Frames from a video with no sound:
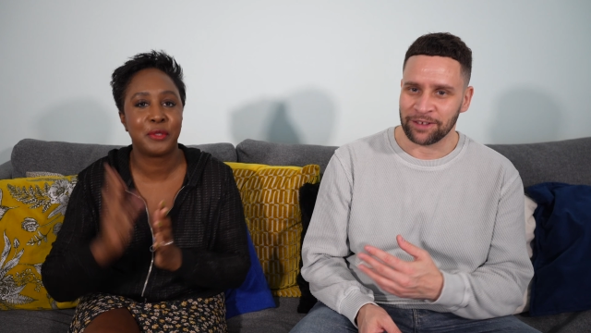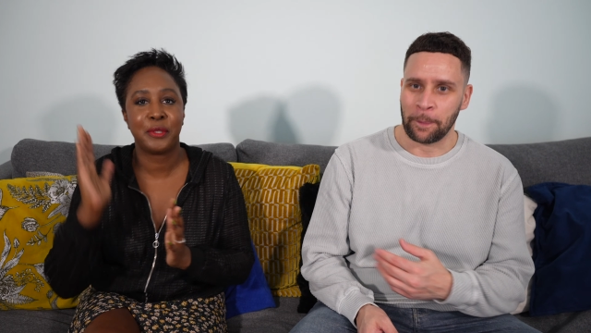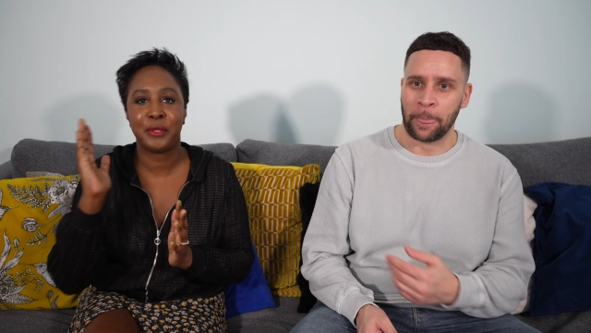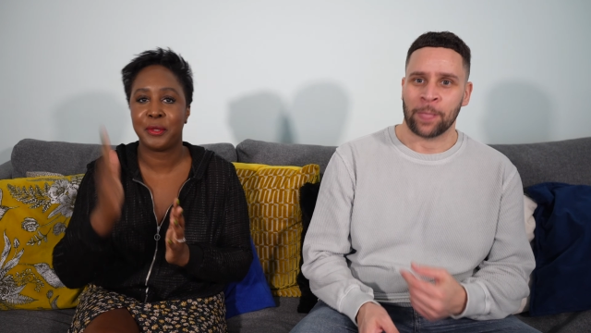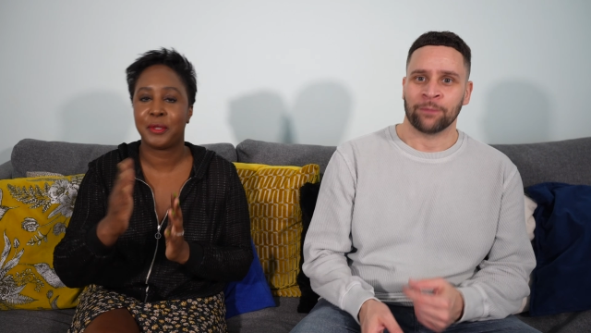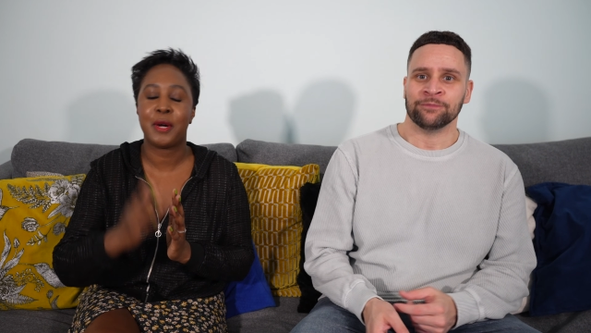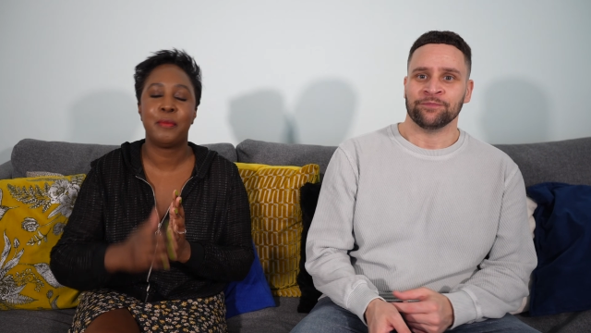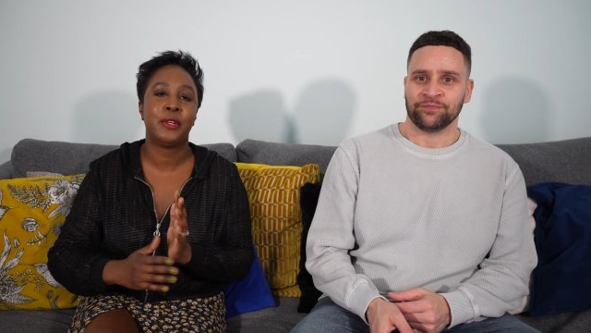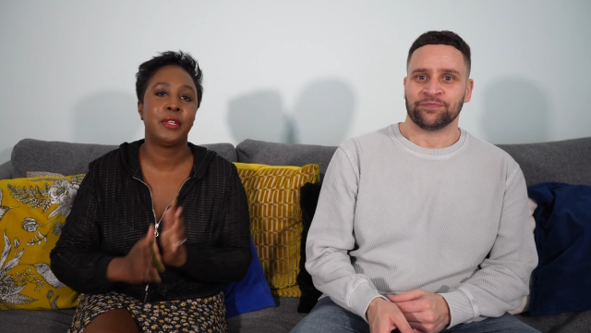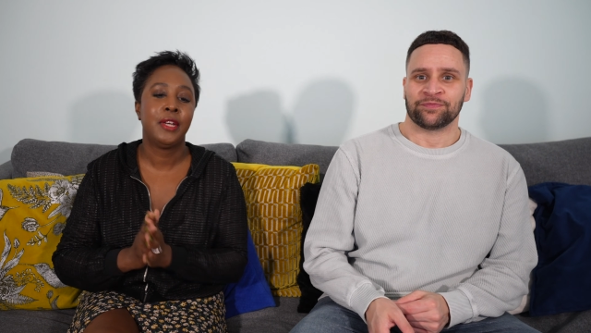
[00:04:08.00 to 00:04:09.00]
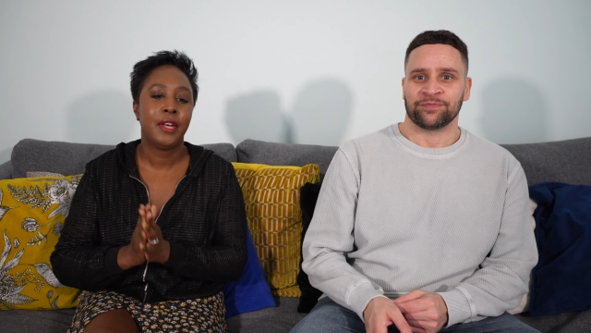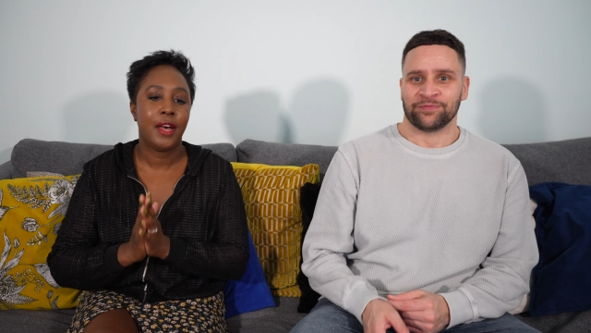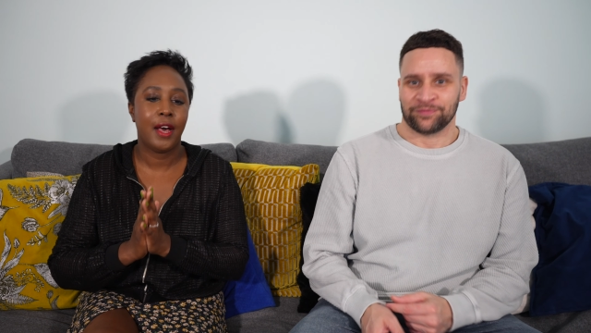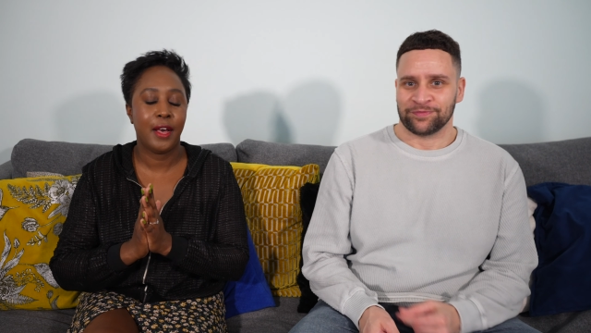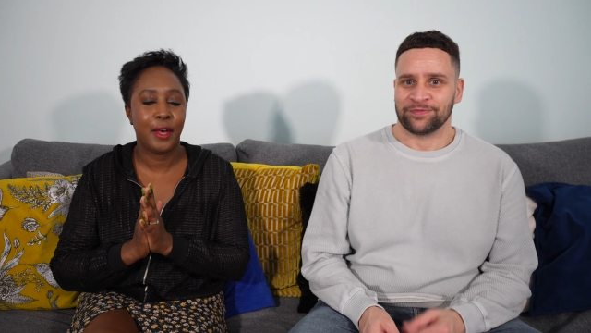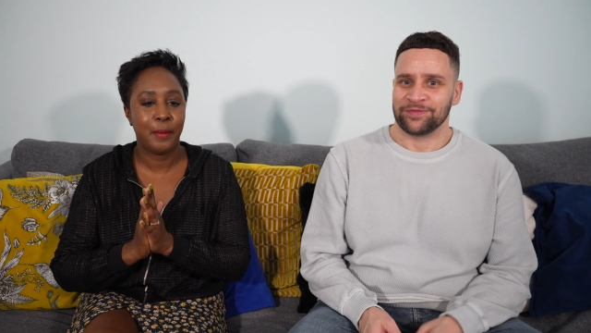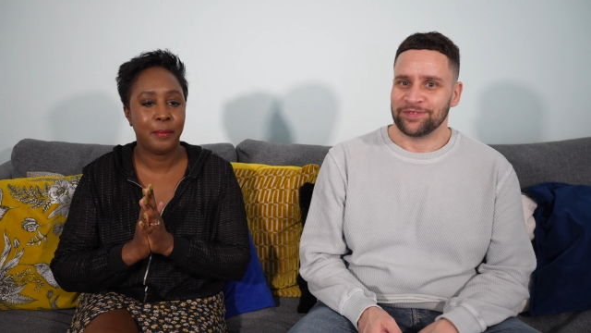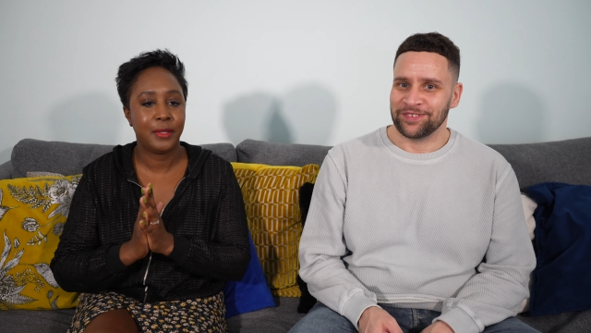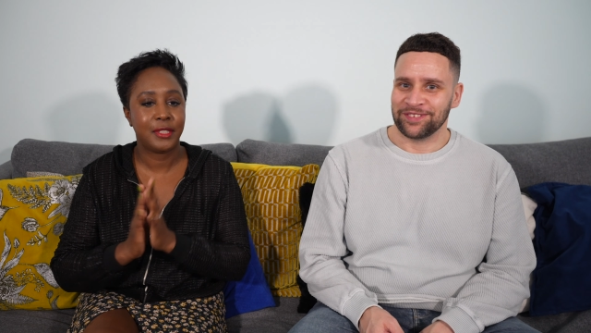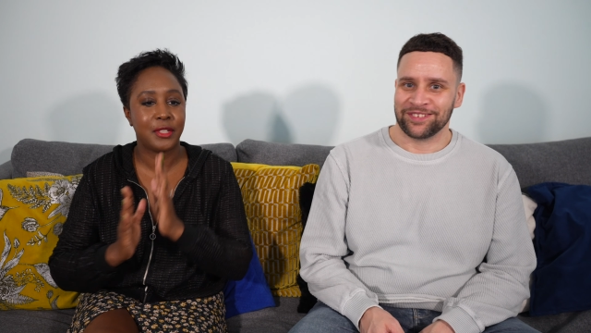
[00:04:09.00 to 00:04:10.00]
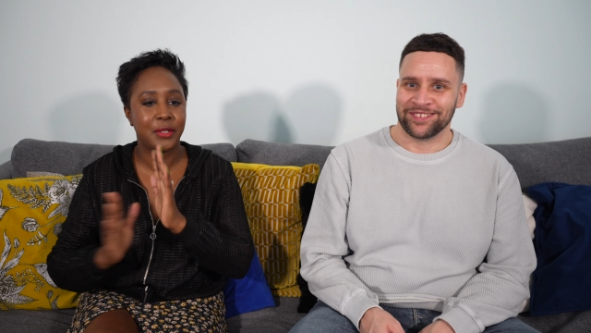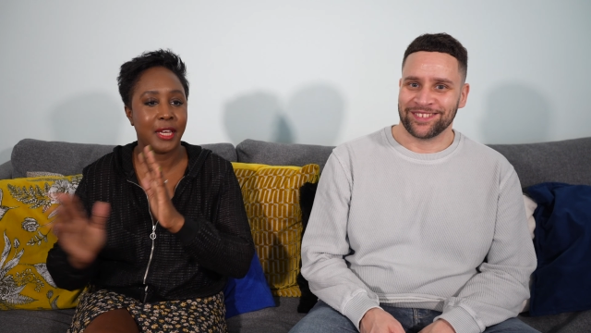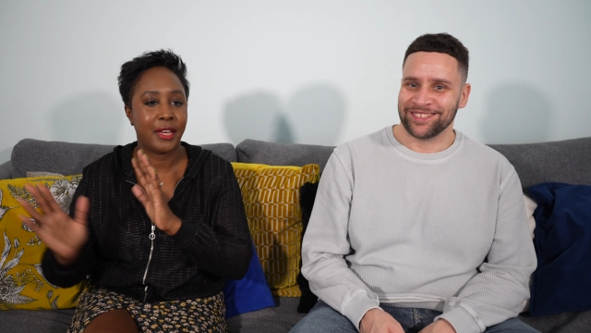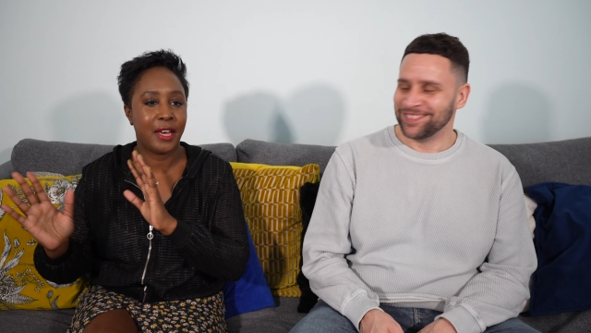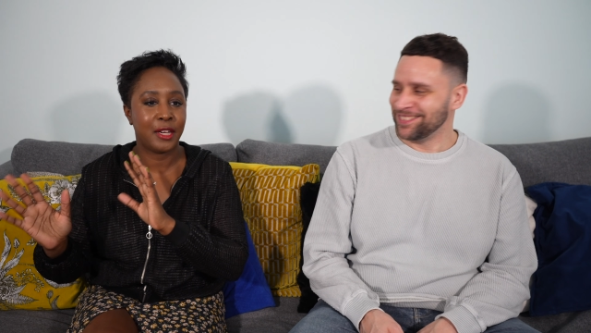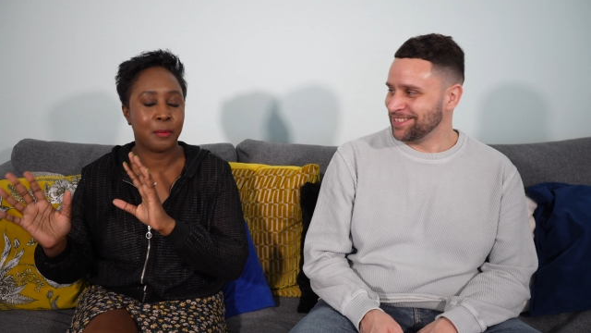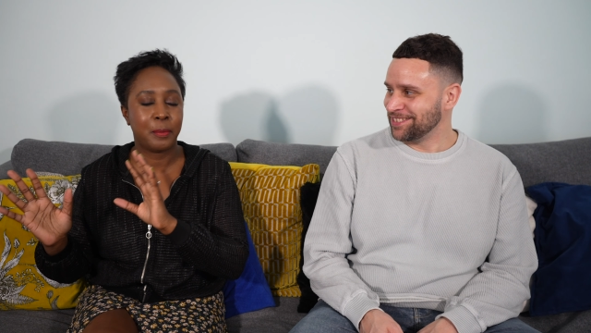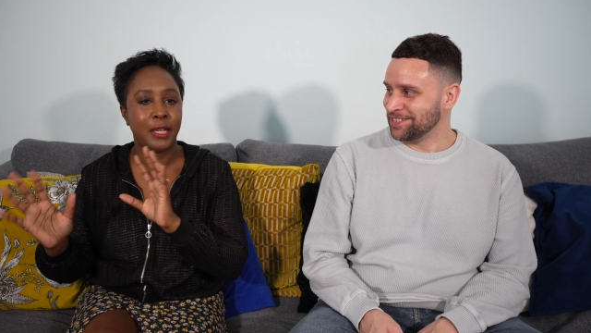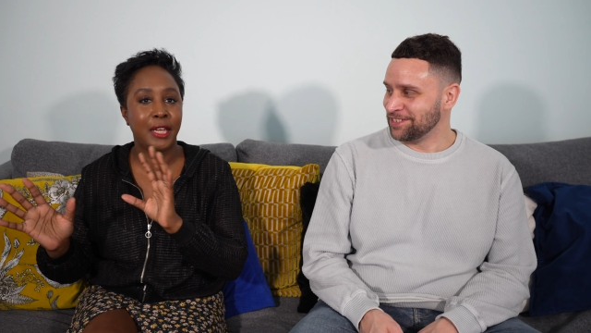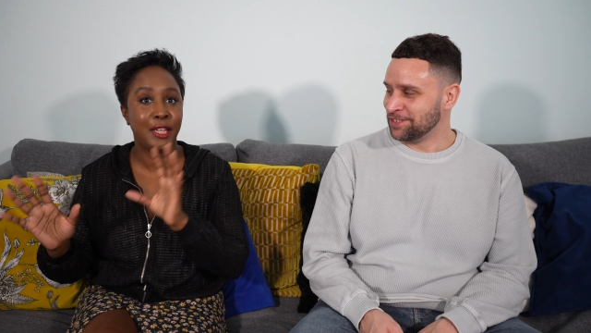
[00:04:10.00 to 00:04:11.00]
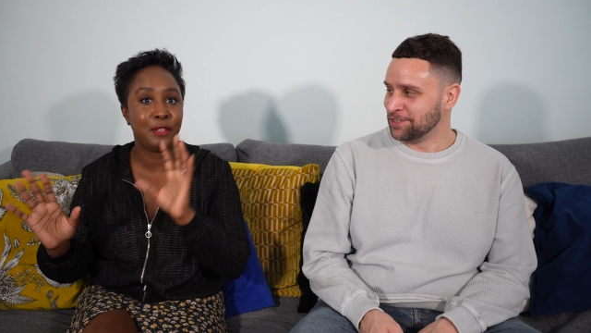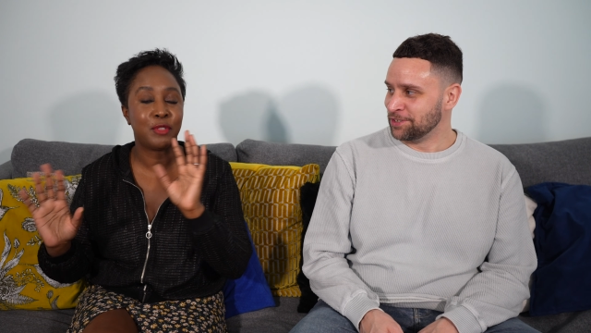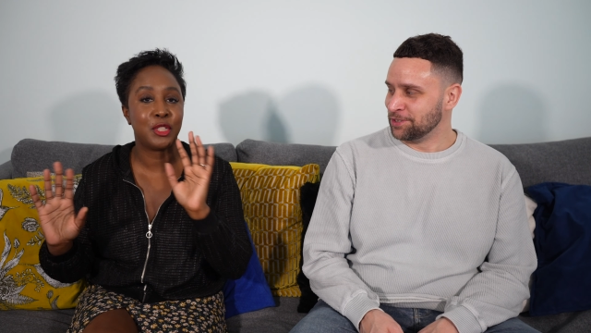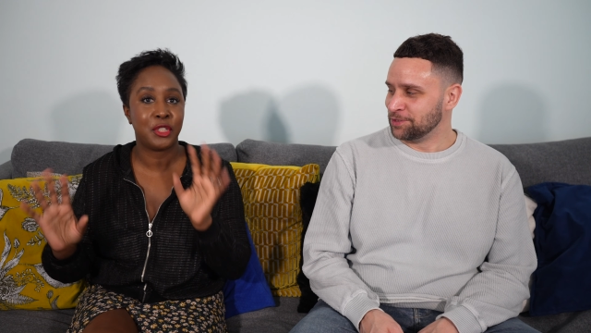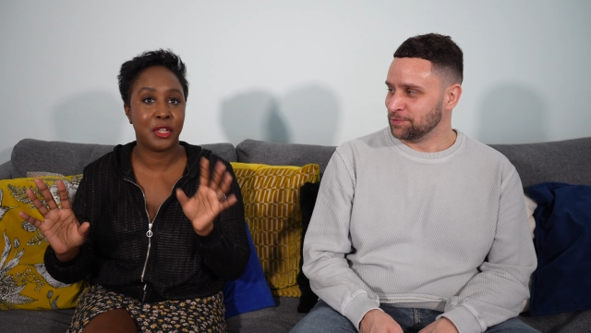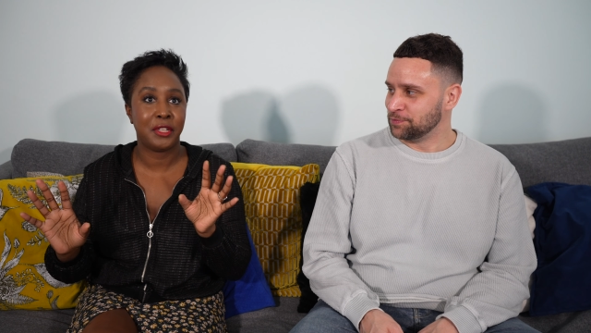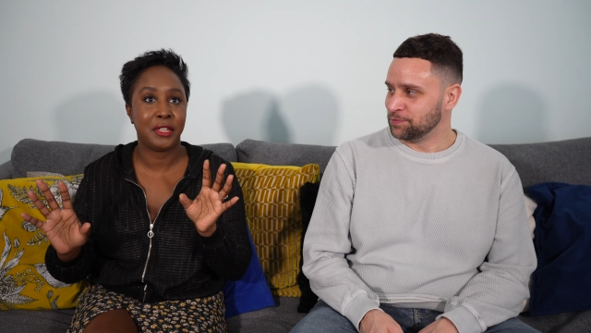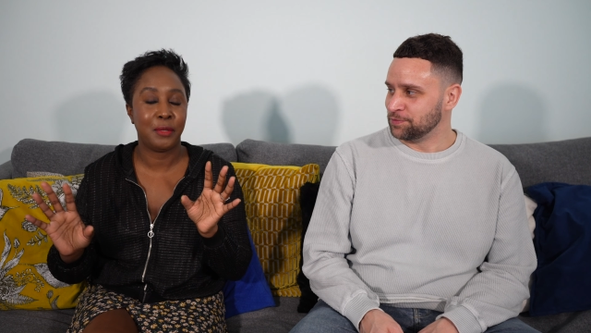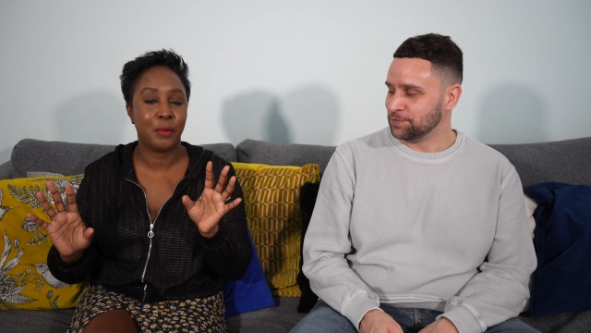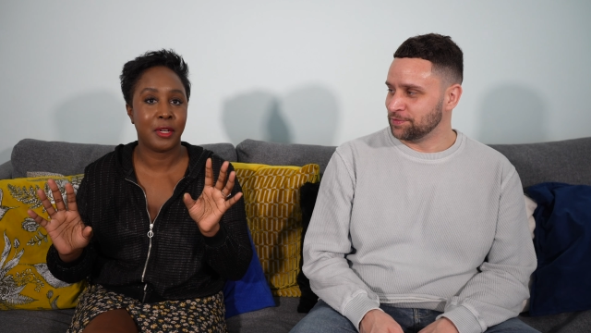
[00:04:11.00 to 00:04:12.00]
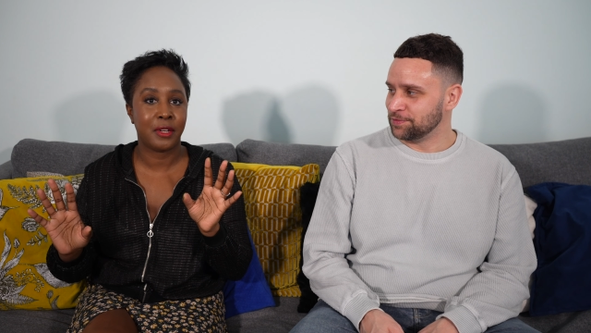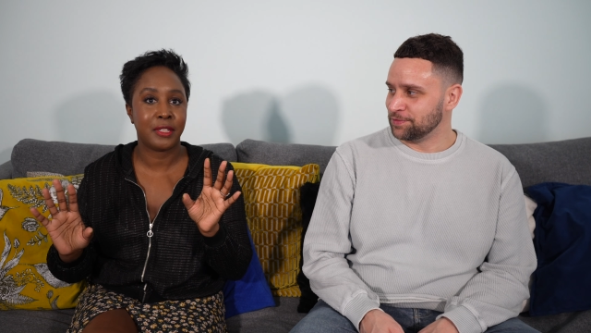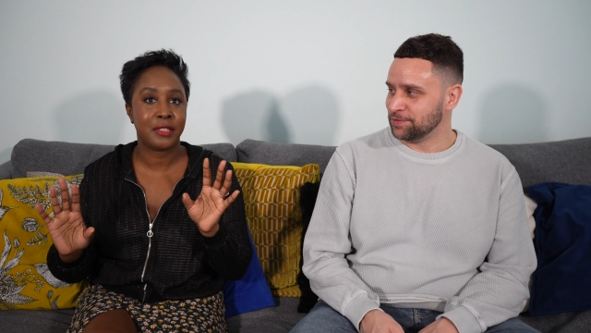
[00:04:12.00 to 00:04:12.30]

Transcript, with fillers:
Speaker 1: crew, come on. Um, so yeah, and I believe the journey when I